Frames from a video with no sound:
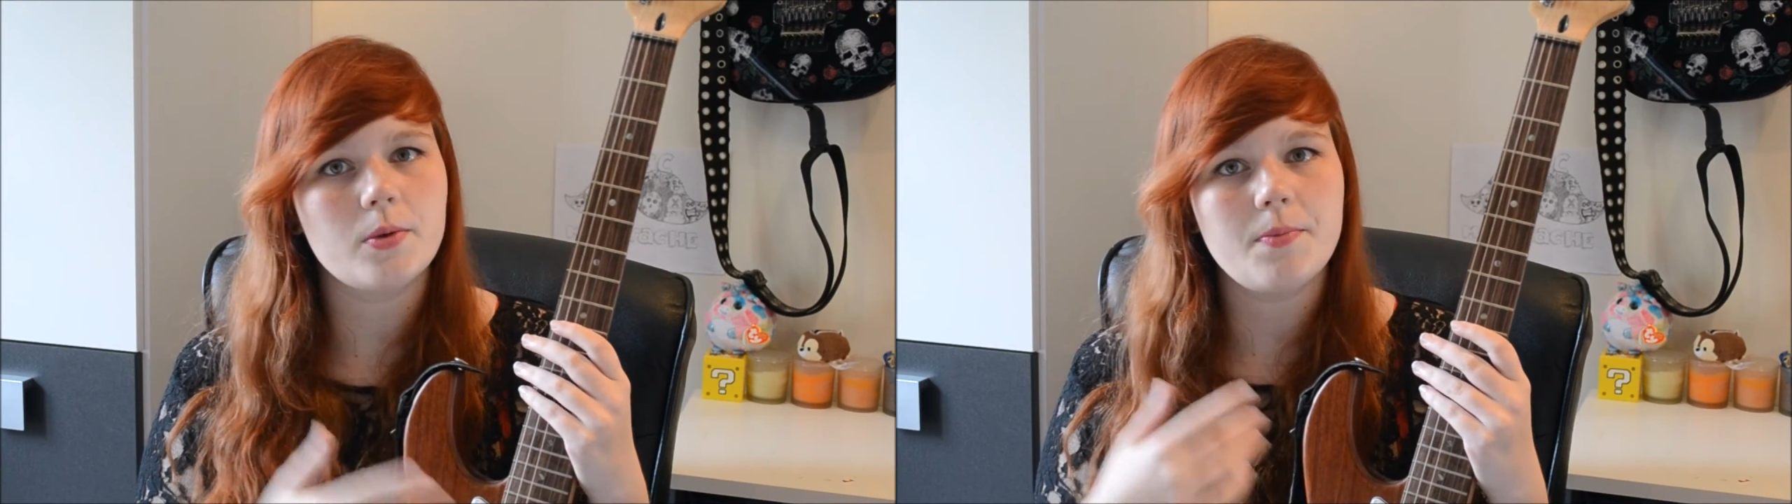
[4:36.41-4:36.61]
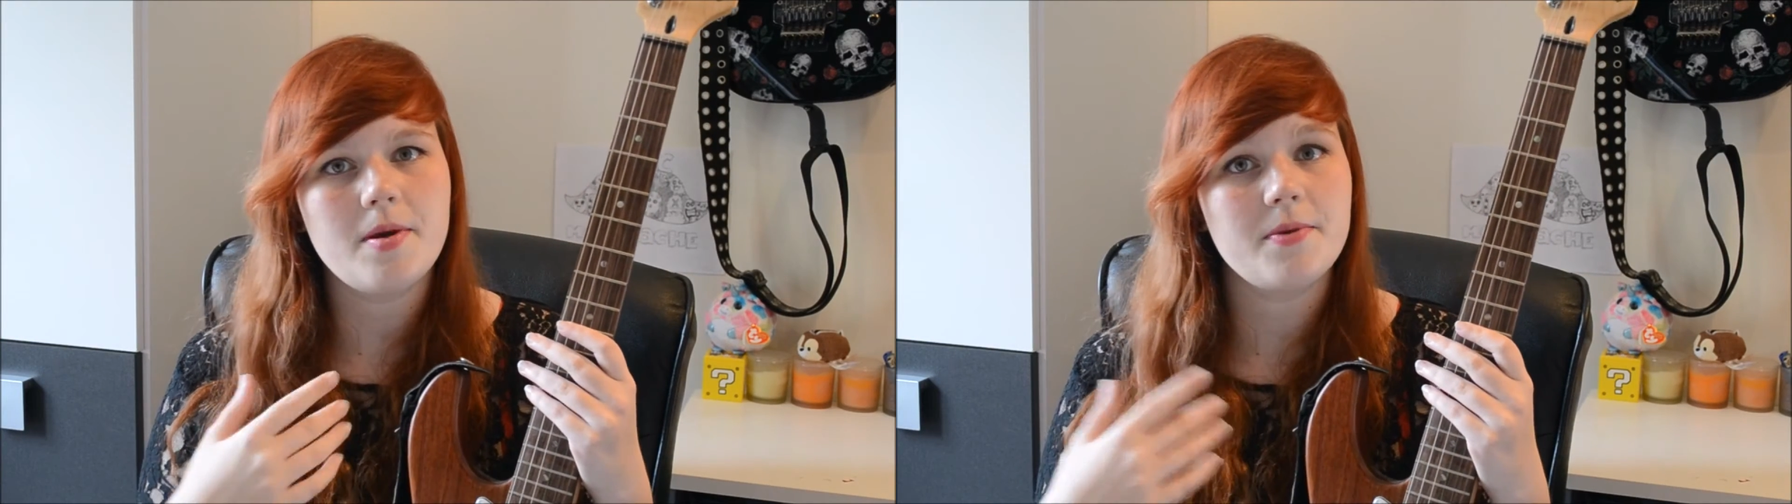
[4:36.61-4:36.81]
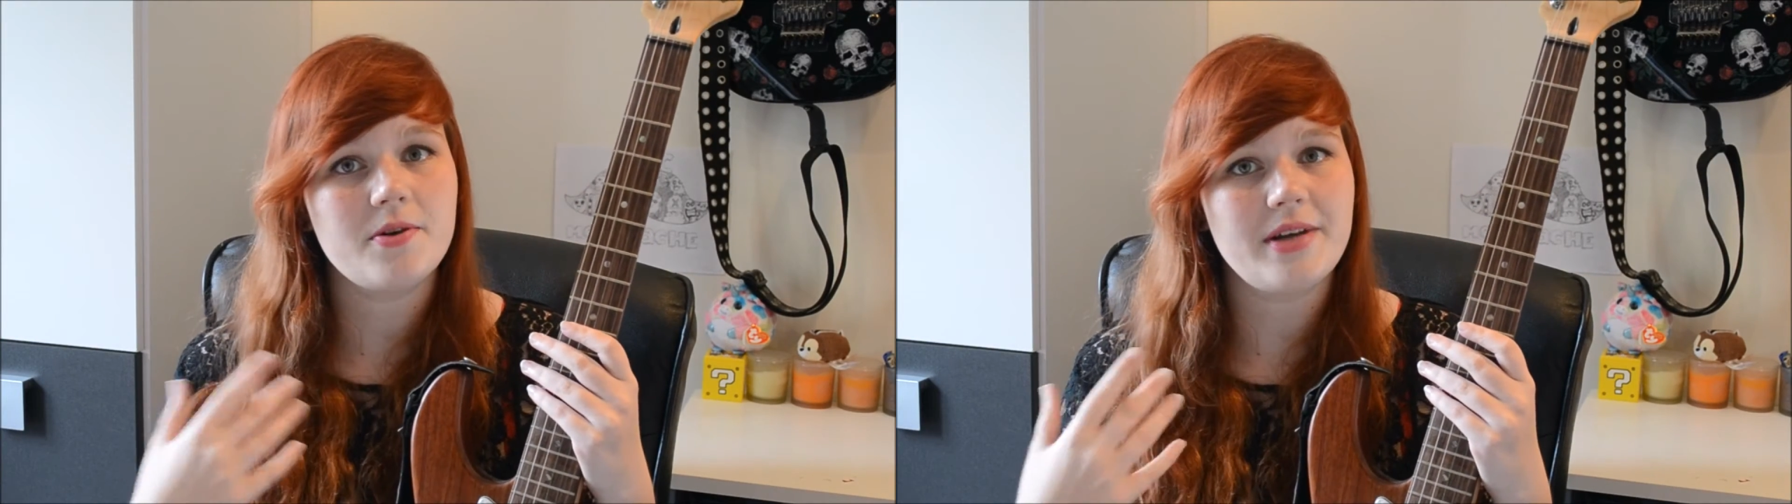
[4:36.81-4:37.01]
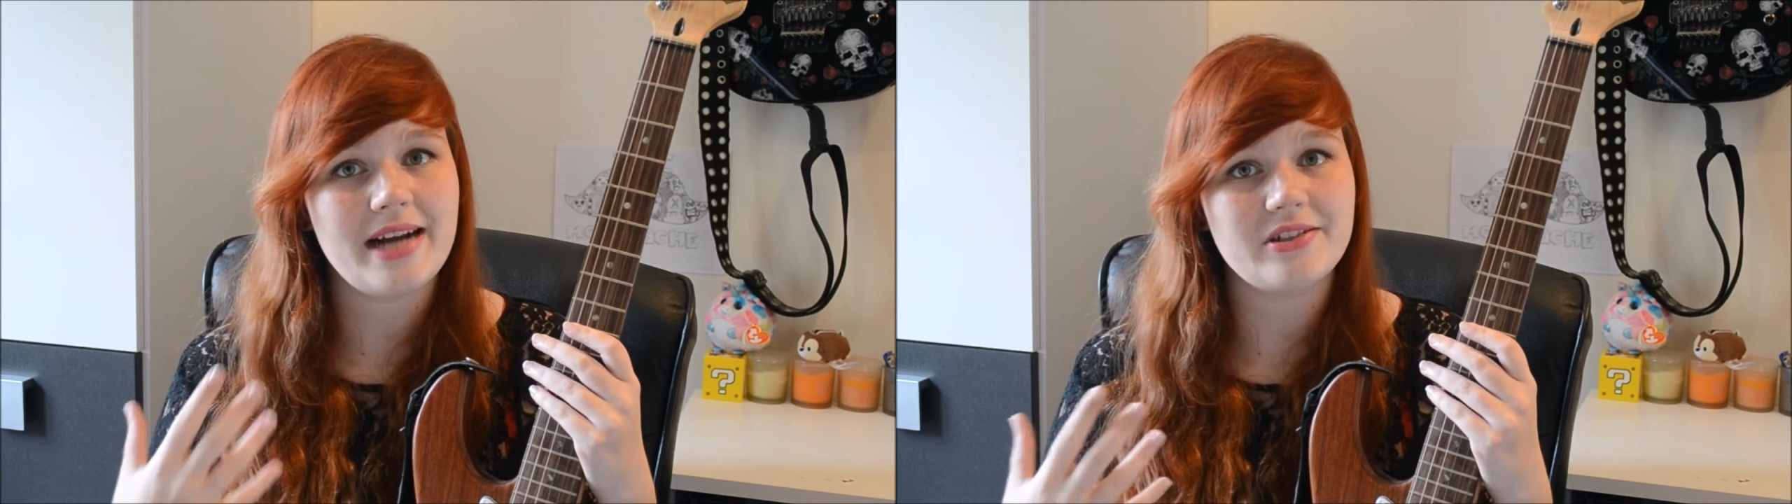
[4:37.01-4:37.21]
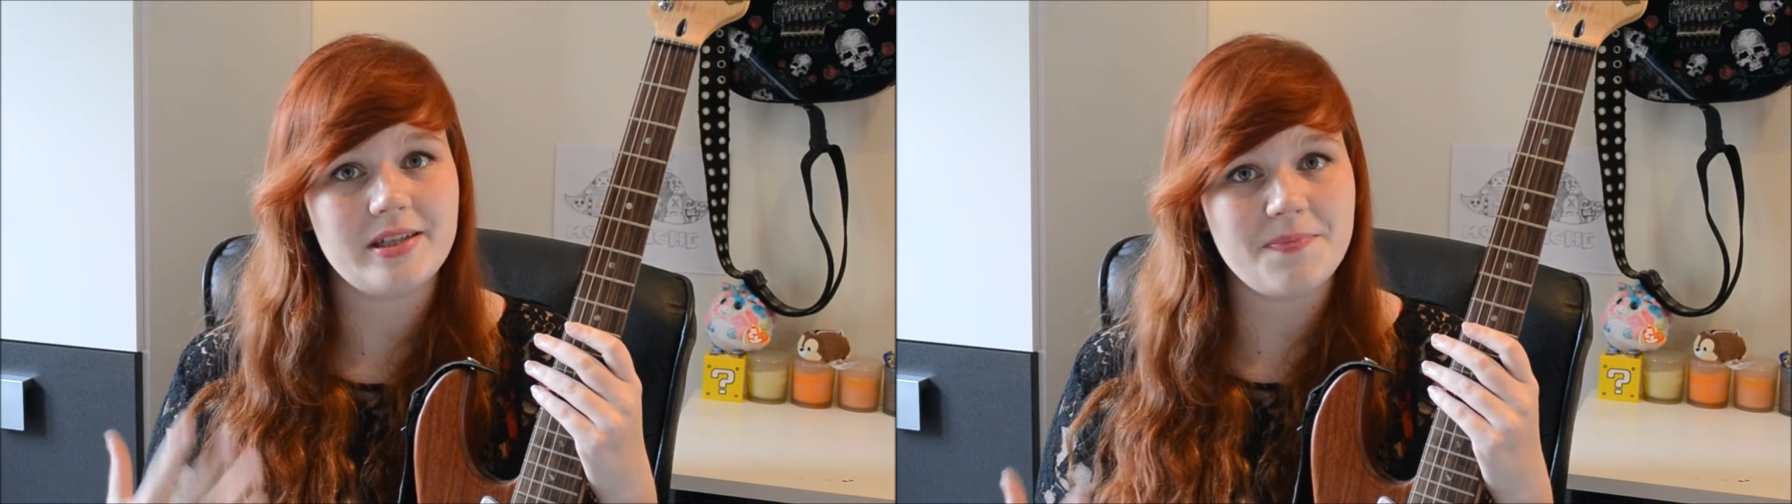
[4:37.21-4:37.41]
where people could
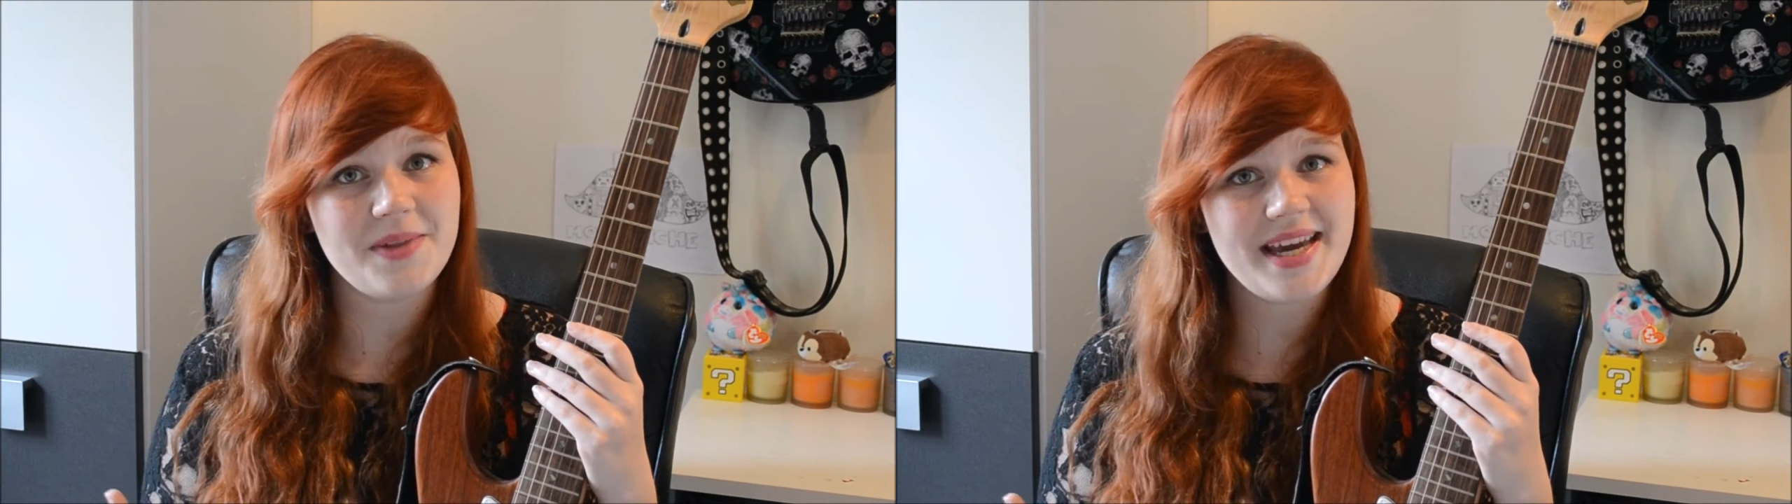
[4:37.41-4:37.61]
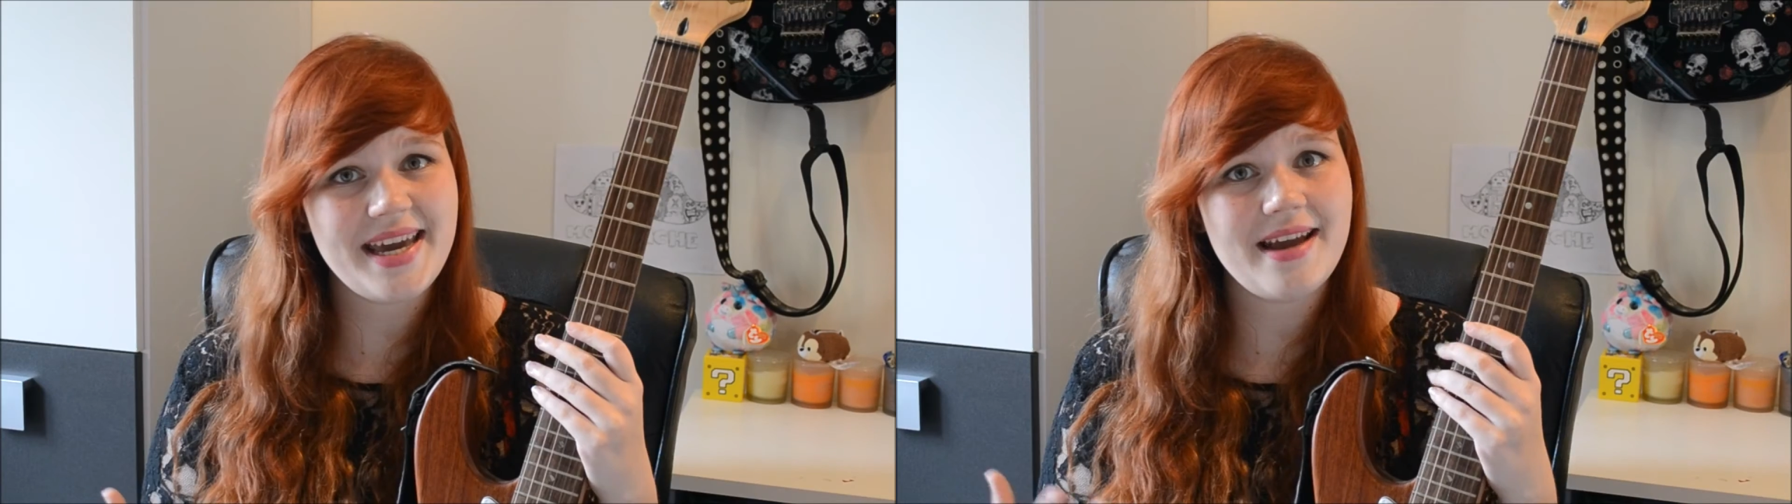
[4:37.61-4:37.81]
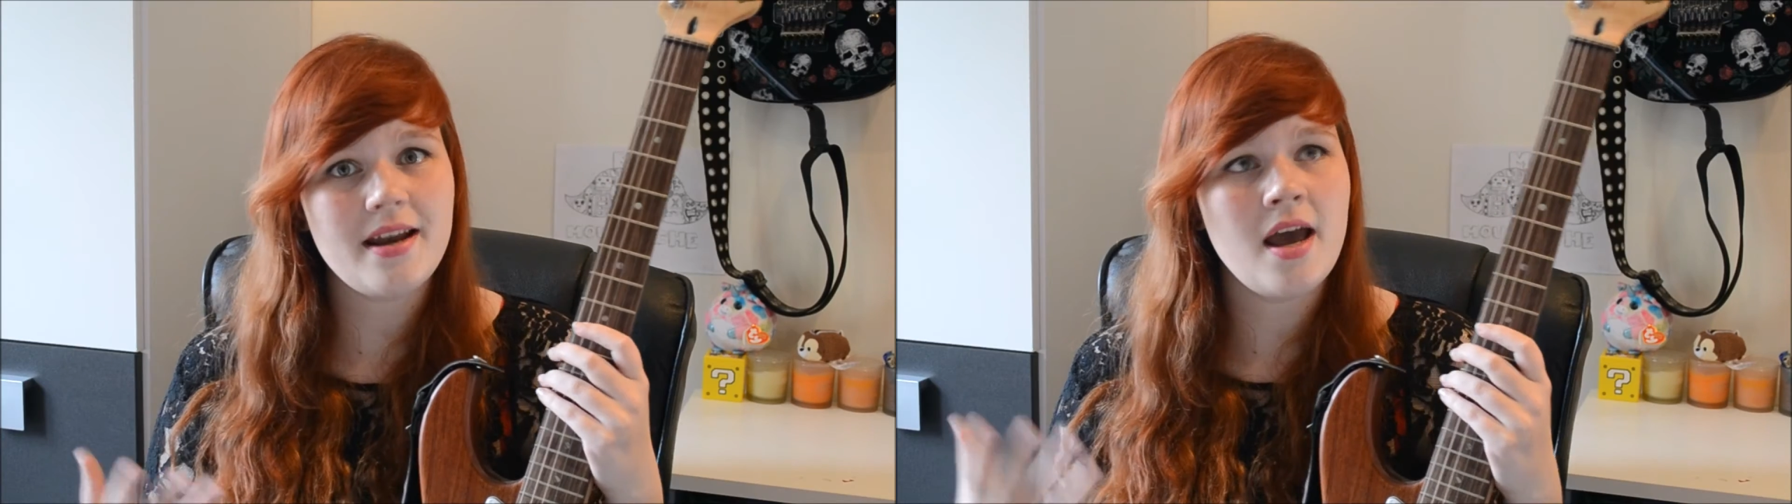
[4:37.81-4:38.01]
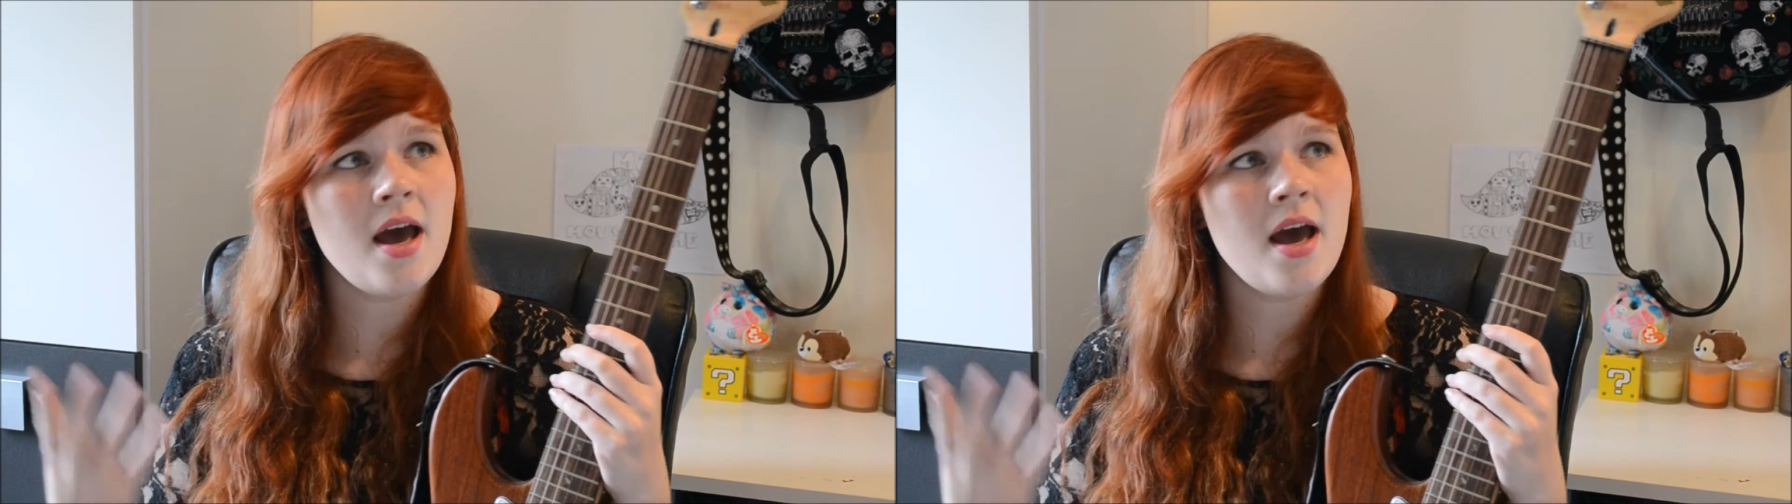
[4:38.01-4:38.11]
actually play it,